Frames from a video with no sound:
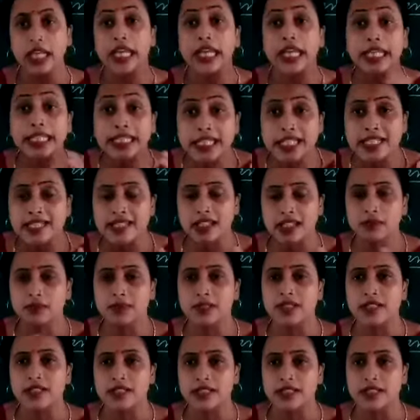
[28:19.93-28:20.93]
In the
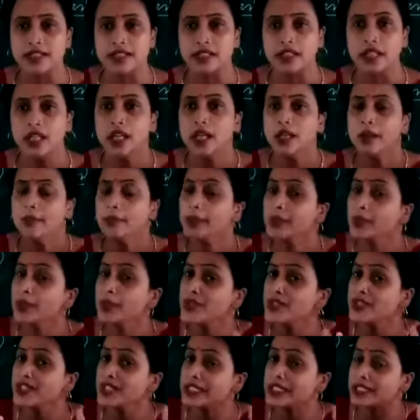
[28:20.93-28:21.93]
summer season,
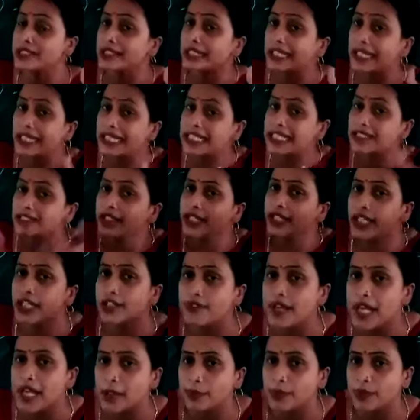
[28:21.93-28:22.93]
because it's easily
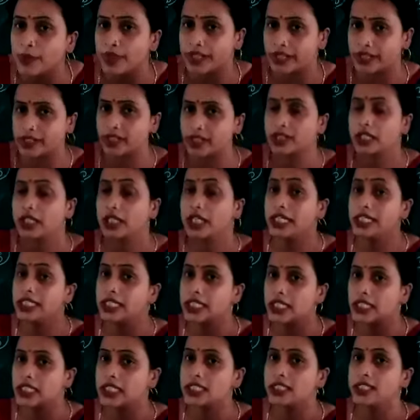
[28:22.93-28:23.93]
evaporates, it
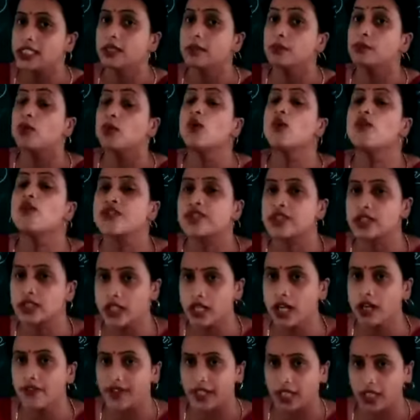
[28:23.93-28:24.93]
easily moves
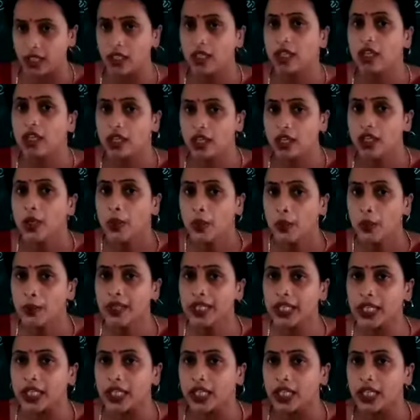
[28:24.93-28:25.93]
away.
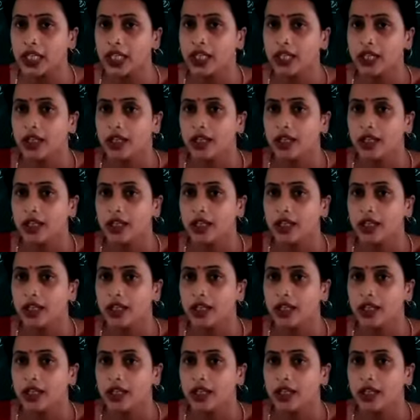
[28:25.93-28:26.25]
Okay,